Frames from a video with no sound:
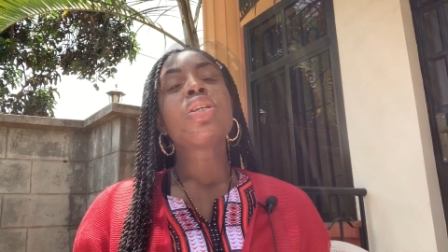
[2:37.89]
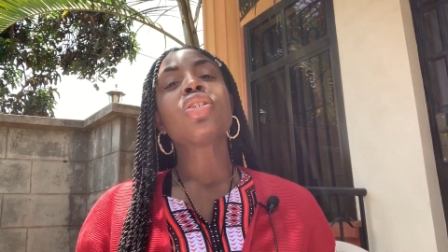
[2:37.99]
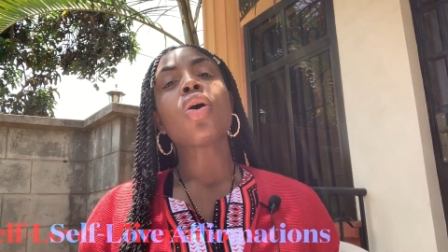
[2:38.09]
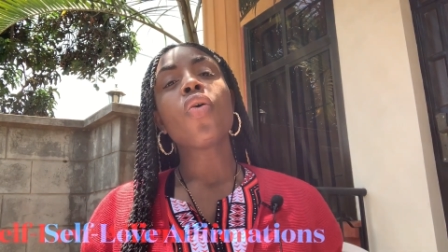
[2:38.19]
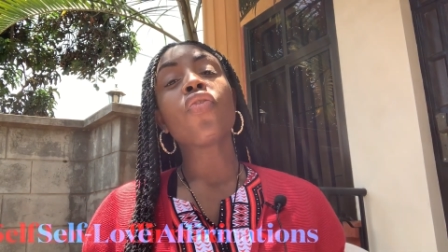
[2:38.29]

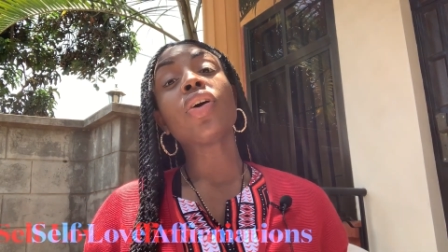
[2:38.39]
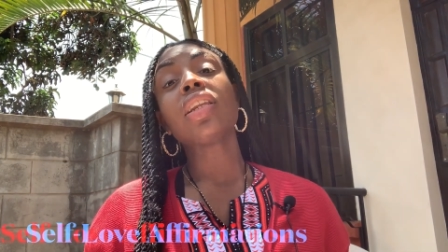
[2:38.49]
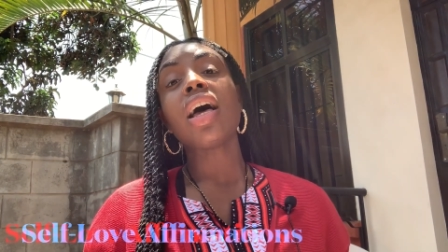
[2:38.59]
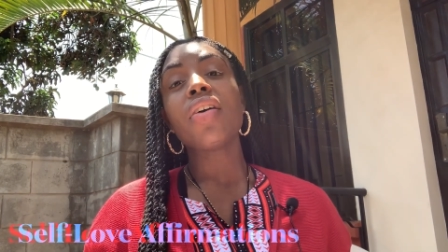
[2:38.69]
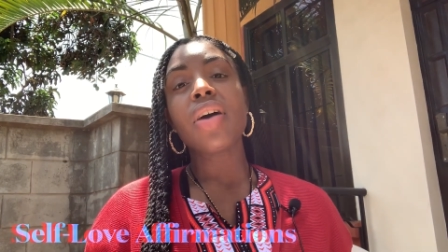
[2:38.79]
So, for
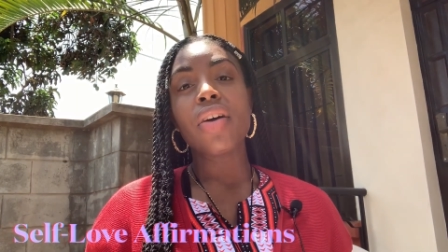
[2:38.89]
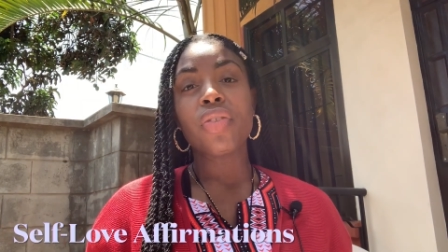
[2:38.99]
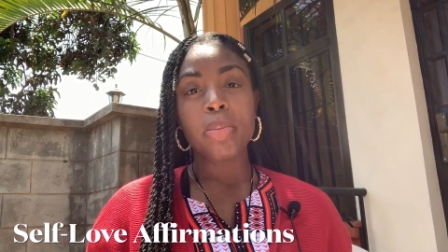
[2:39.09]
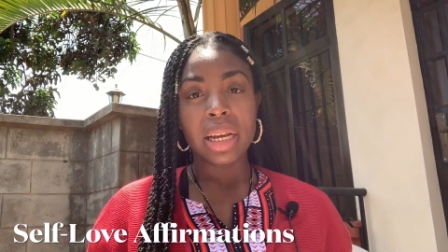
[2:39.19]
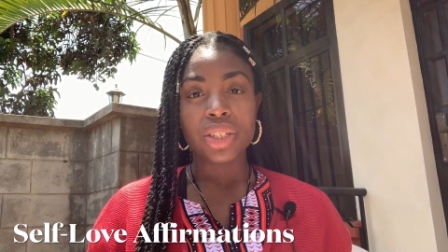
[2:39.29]
love
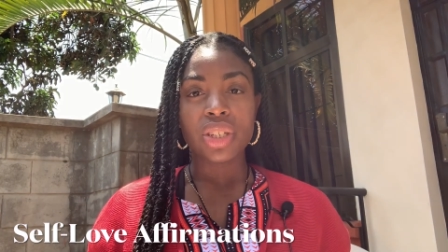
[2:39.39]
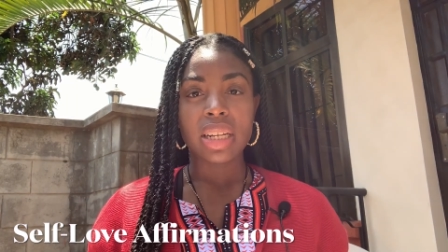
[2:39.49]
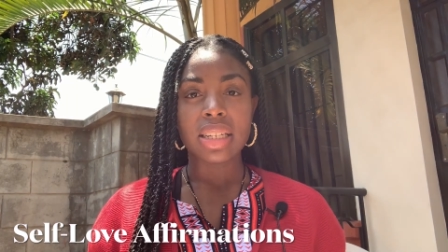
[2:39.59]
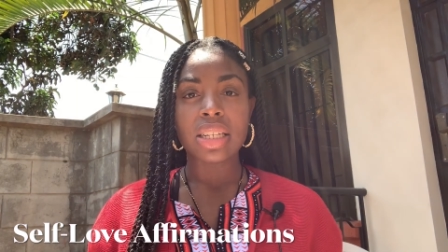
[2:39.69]
affirmations,